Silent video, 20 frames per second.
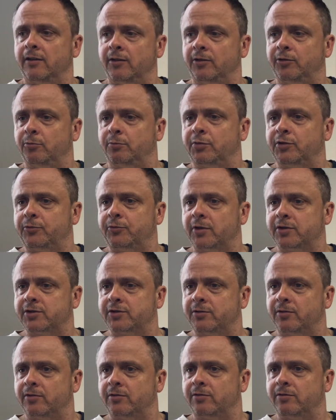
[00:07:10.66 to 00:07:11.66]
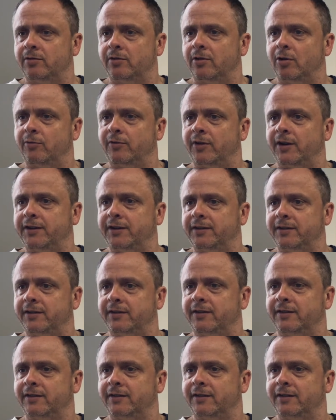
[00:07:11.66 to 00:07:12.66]
superstructure over it
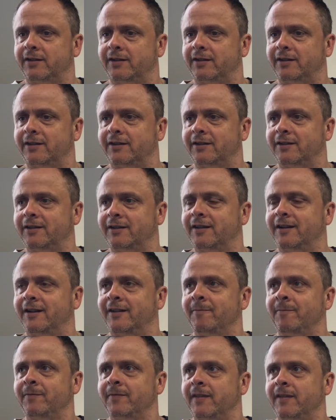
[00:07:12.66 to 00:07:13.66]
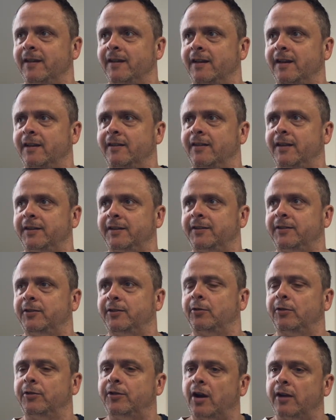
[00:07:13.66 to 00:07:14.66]
that
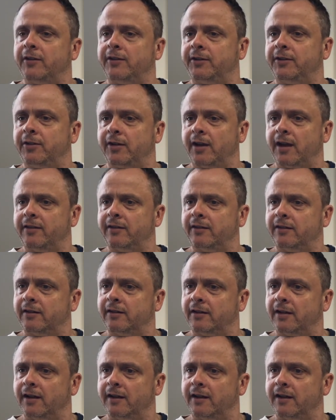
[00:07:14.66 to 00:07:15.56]
sort of ties it together.